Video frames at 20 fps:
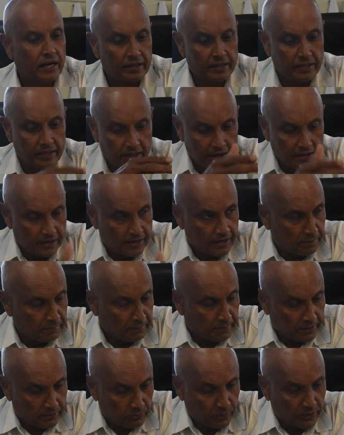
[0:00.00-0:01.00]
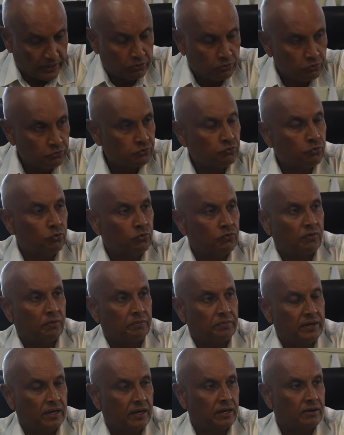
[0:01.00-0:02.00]
And they come and went to school
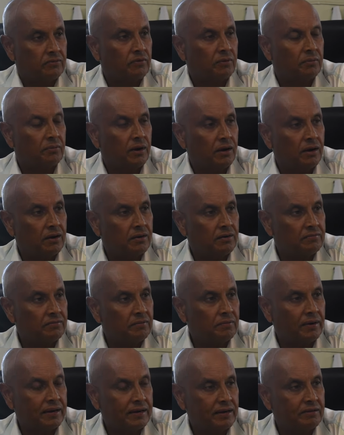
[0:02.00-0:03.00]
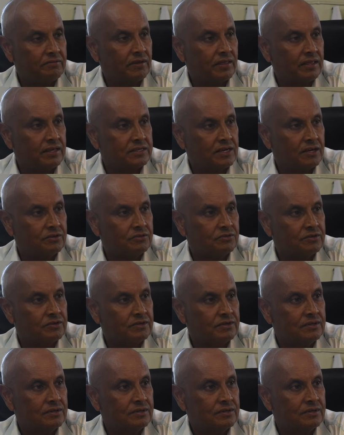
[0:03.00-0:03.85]
from here, from my grandfather's house.